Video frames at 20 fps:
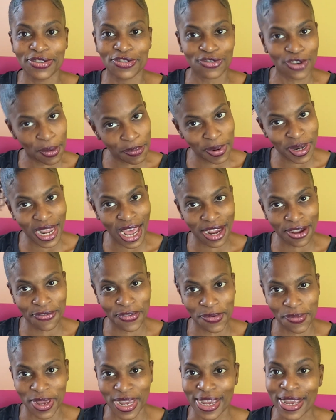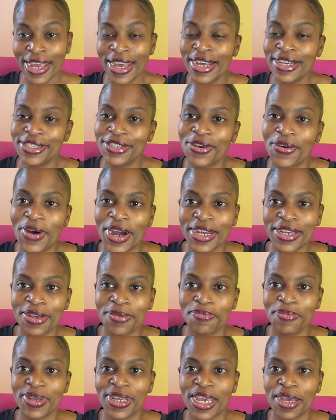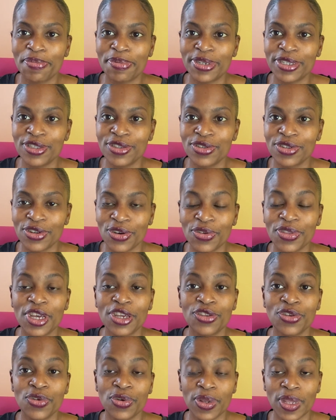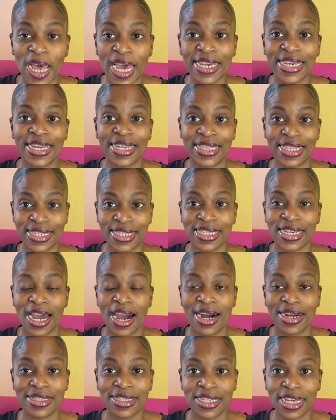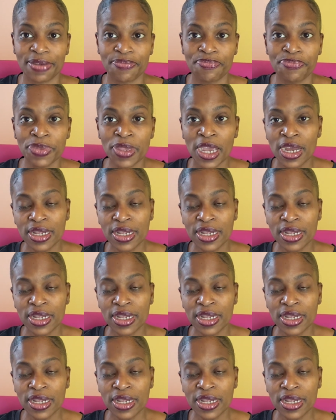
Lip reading: drop a like for me so I can be able to know that you're liking this content.